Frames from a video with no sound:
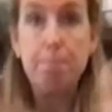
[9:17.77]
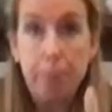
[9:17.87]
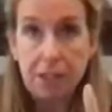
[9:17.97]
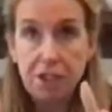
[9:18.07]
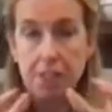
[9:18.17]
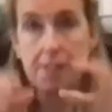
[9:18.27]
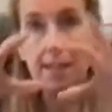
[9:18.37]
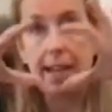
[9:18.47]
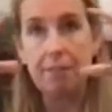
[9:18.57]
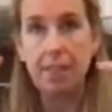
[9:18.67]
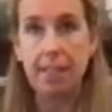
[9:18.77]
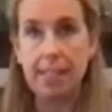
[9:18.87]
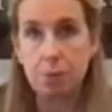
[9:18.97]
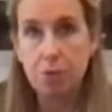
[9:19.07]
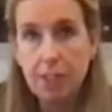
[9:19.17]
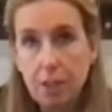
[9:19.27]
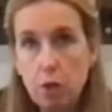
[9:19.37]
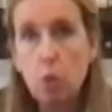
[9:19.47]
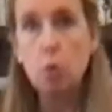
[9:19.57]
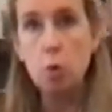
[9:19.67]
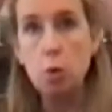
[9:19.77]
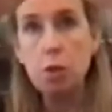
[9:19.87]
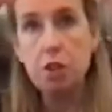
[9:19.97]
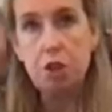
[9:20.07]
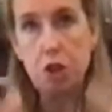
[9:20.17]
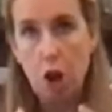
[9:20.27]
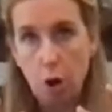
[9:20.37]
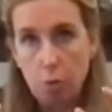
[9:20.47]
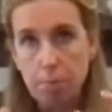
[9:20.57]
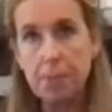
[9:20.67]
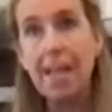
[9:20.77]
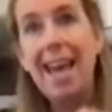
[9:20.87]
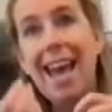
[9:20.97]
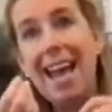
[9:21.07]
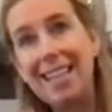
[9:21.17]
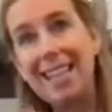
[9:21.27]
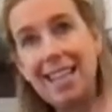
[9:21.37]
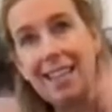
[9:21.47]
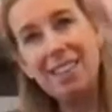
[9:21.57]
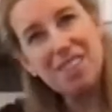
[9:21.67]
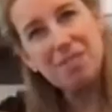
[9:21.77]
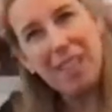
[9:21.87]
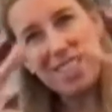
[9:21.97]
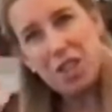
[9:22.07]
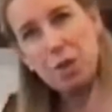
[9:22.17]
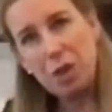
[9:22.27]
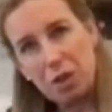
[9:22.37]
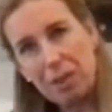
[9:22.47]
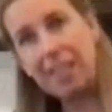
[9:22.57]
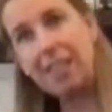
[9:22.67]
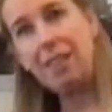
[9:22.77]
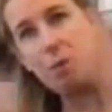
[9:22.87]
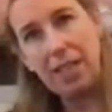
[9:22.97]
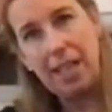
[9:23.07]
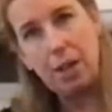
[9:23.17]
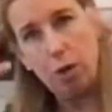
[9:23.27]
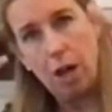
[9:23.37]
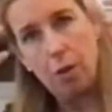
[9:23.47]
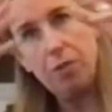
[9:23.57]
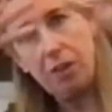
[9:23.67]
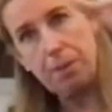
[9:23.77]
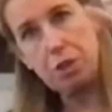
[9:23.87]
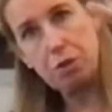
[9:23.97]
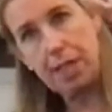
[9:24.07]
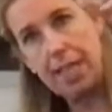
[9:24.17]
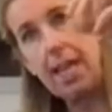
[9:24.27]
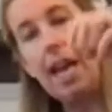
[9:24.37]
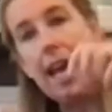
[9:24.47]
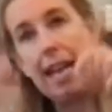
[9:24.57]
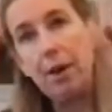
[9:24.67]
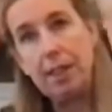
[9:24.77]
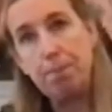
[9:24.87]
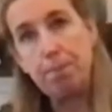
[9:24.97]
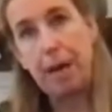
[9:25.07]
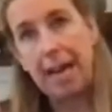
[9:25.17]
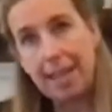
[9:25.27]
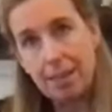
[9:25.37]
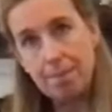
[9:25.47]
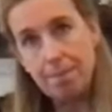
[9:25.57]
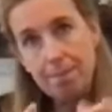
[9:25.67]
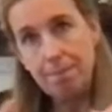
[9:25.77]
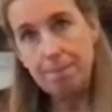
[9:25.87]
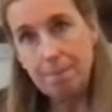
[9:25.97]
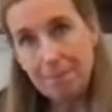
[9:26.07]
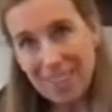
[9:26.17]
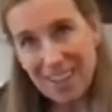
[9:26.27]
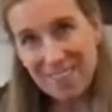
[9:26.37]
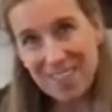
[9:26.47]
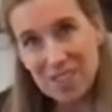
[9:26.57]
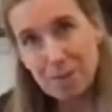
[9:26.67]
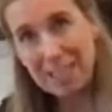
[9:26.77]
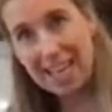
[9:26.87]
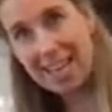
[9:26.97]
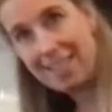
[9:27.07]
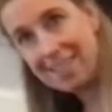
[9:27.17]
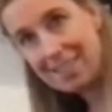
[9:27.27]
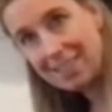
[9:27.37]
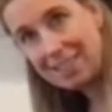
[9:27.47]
bunches, kind of in these really cool domes. And there's like 2 or 3 when they grow from the tree. Now at the bottom of those bananas,